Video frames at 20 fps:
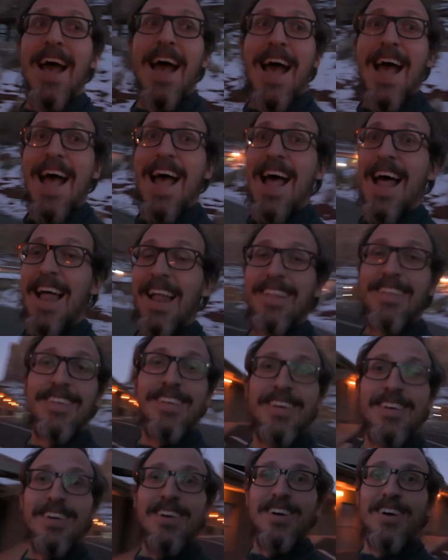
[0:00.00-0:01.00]
And
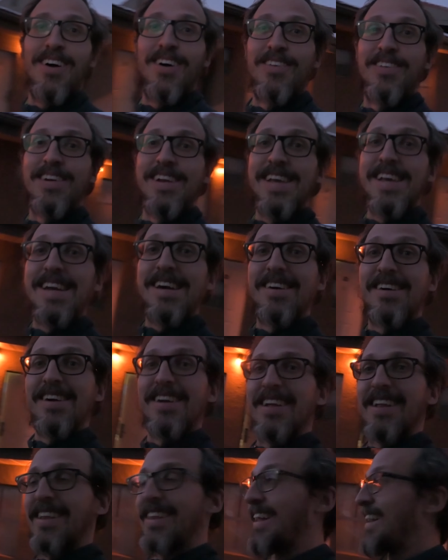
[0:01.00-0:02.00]
over here,
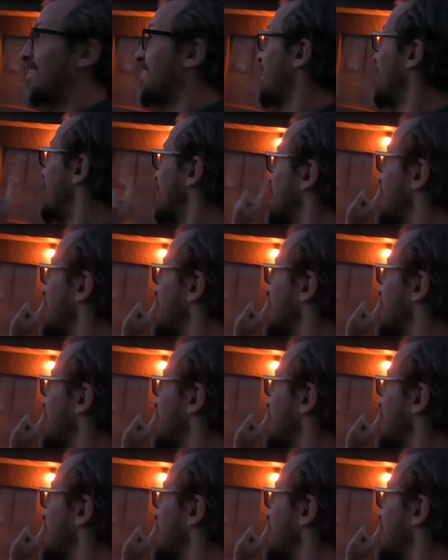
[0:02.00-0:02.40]
that's our